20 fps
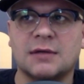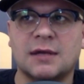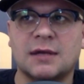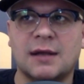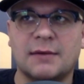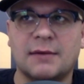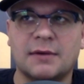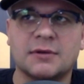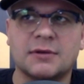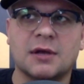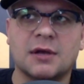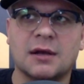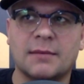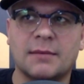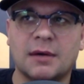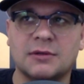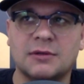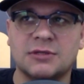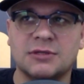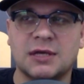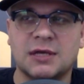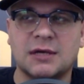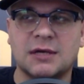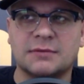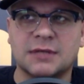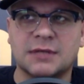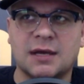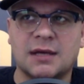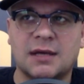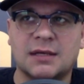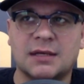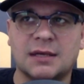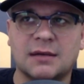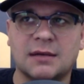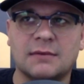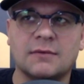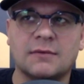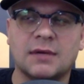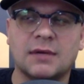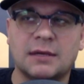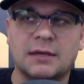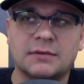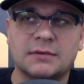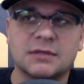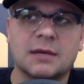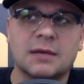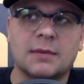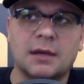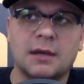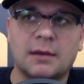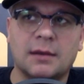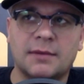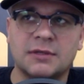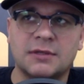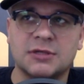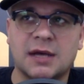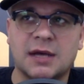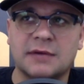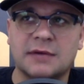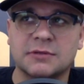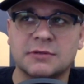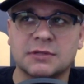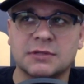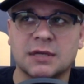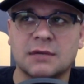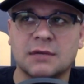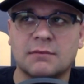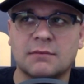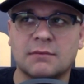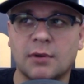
and now we were talking about Jacob's content when he was coming up, and Josh was like,